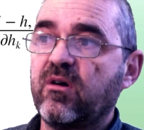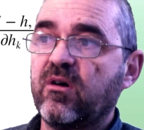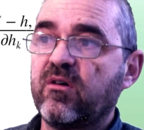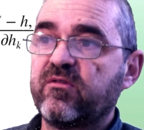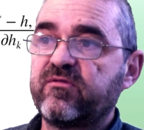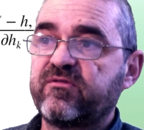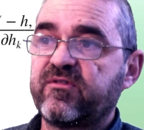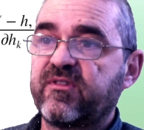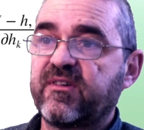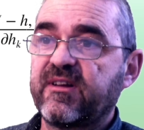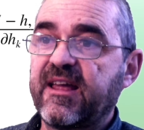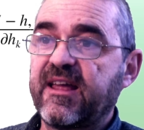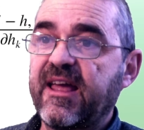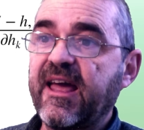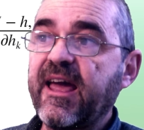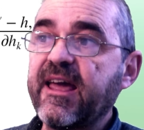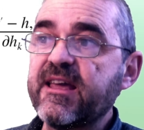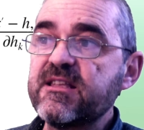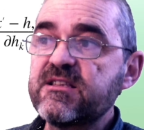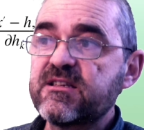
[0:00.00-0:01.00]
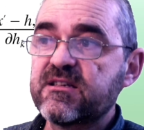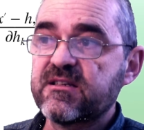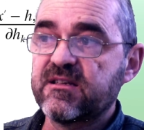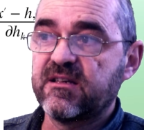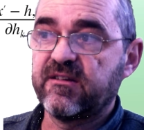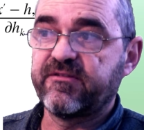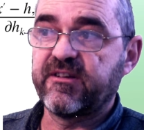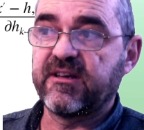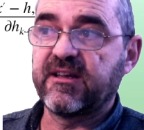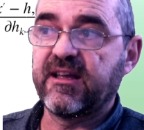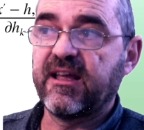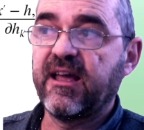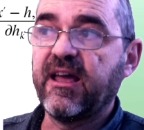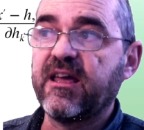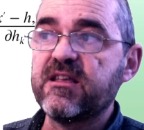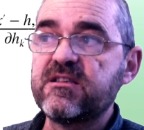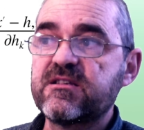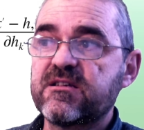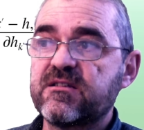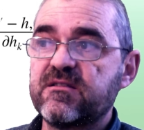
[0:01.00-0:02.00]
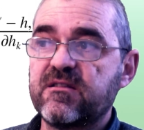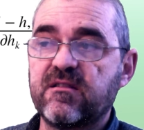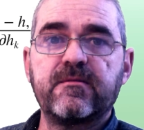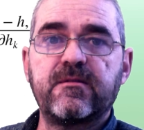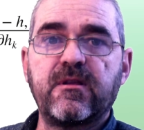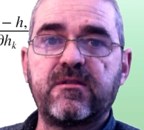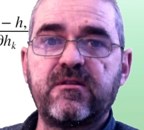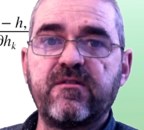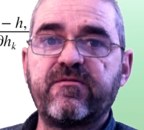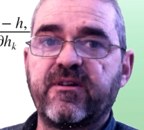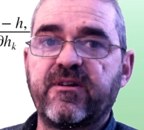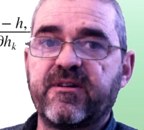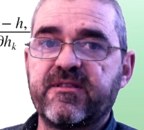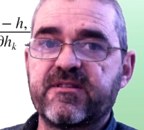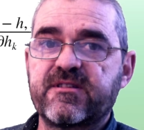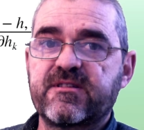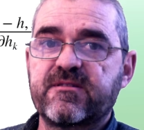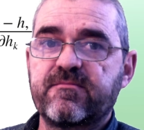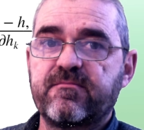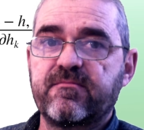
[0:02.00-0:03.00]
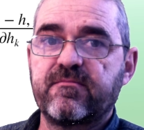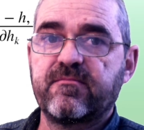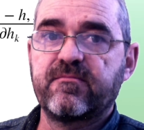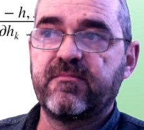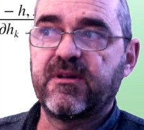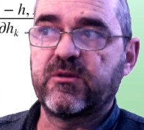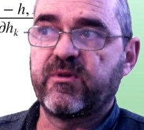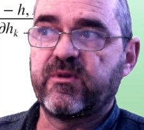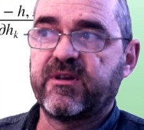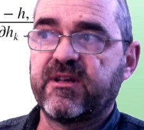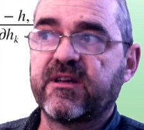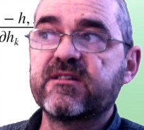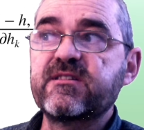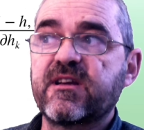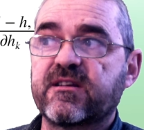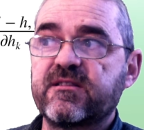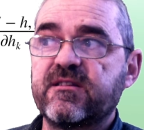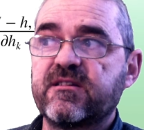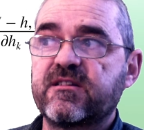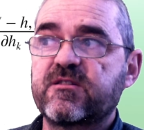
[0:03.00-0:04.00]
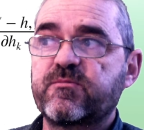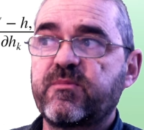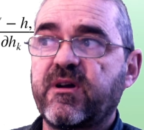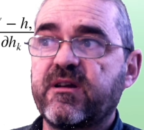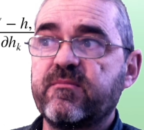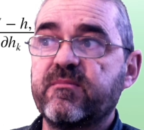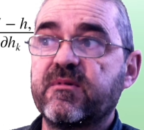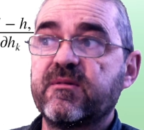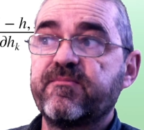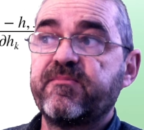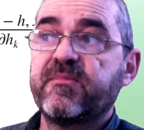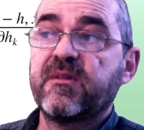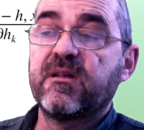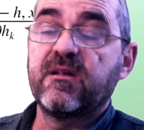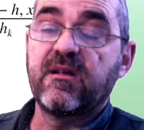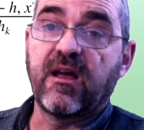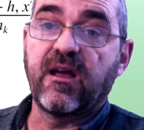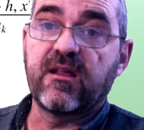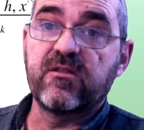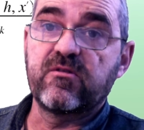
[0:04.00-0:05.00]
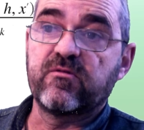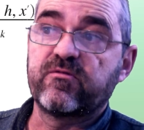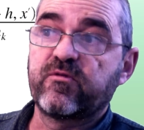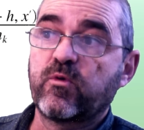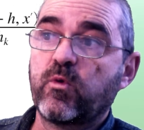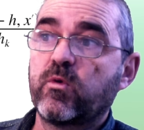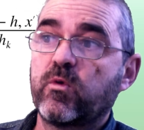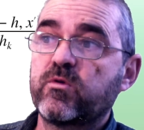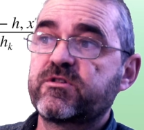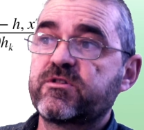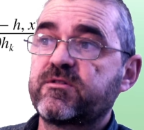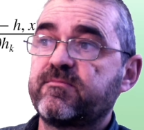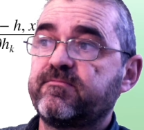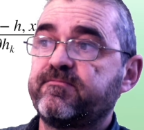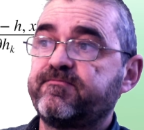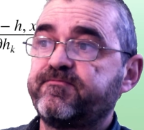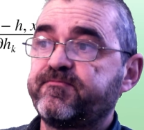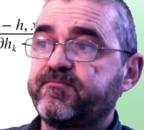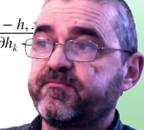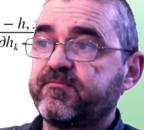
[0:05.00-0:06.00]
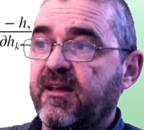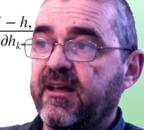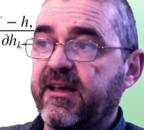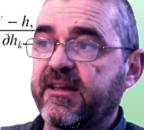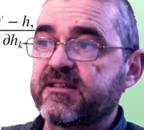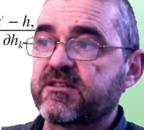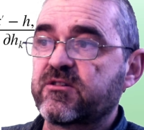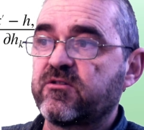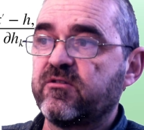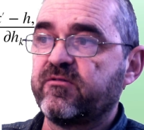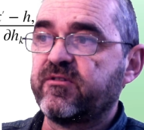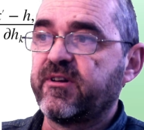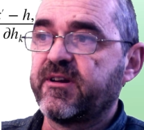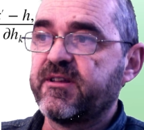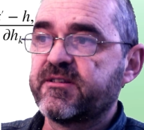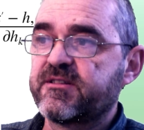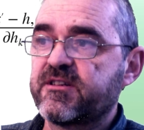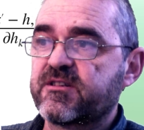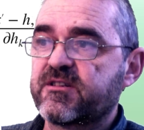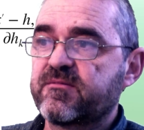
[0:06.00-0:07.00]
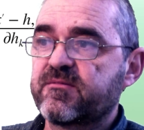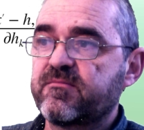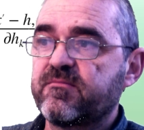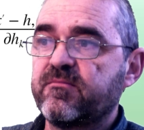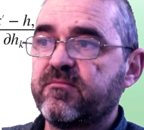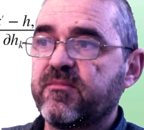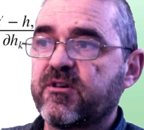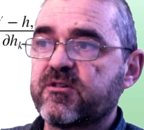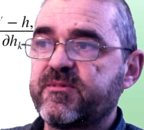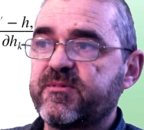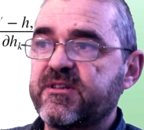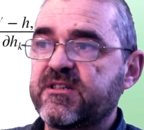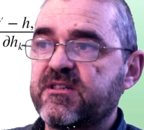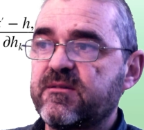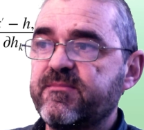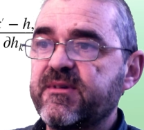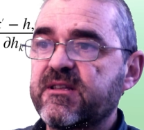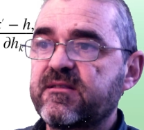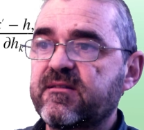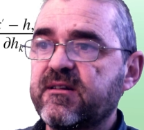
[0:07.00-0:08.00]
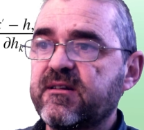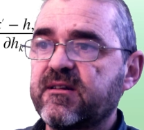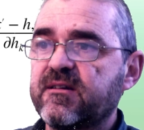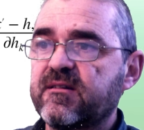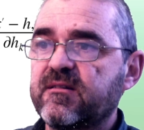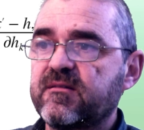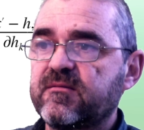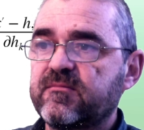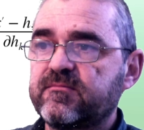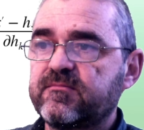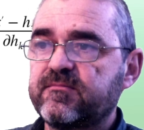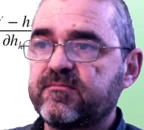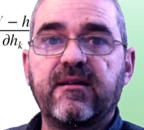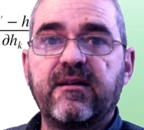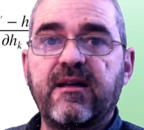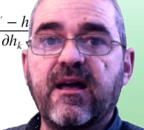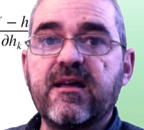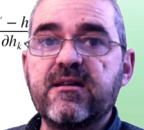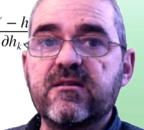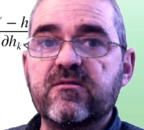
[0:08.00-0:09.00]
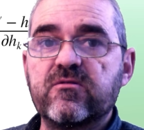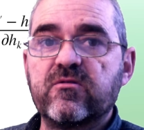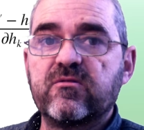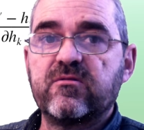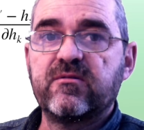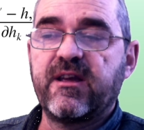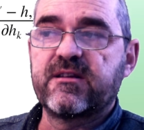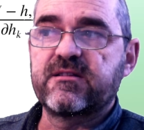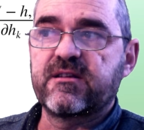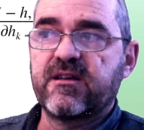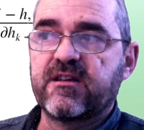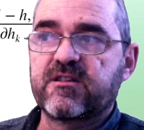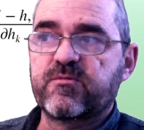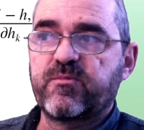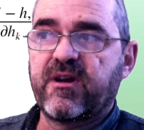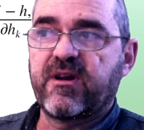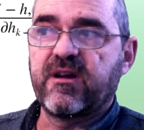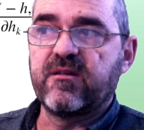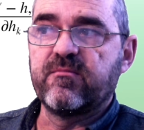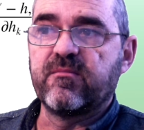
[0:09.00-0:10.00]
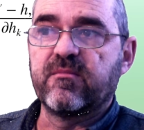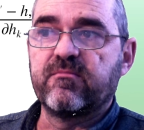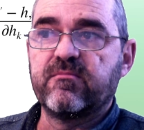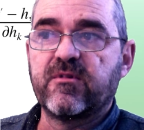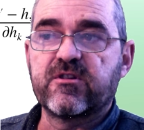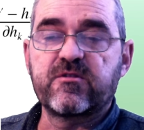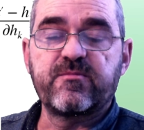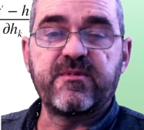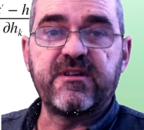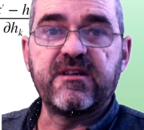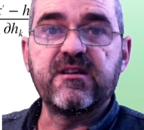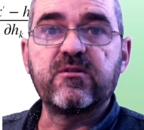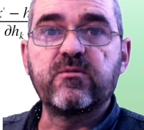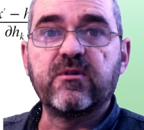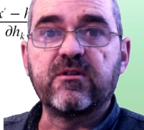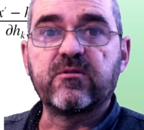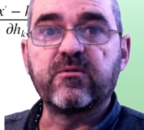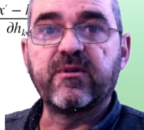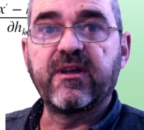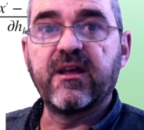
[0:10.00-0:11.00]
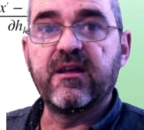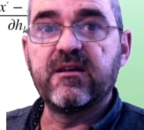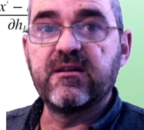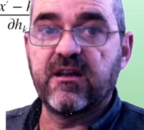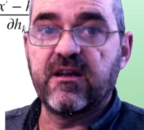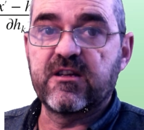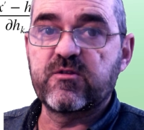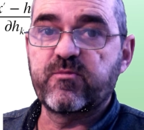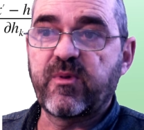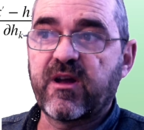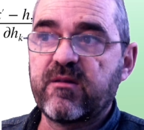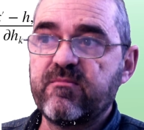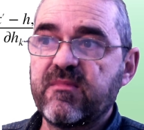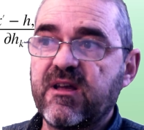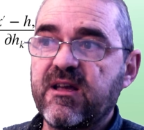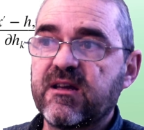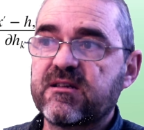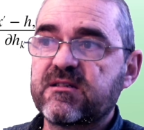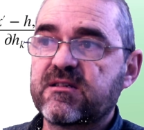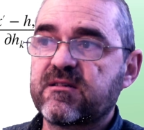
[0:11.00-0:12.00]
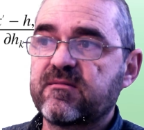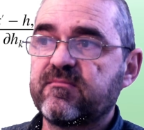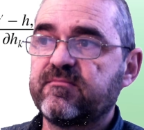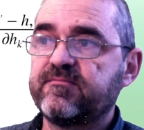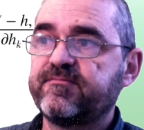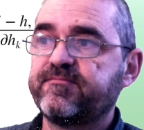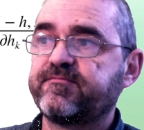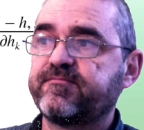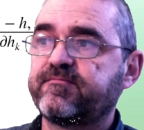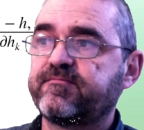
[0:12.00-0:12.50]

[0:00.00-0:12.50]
of h, given h, the difference between x and x prime. And of course, as covariances must be symmetric, k x prime must be equal to k x prime x.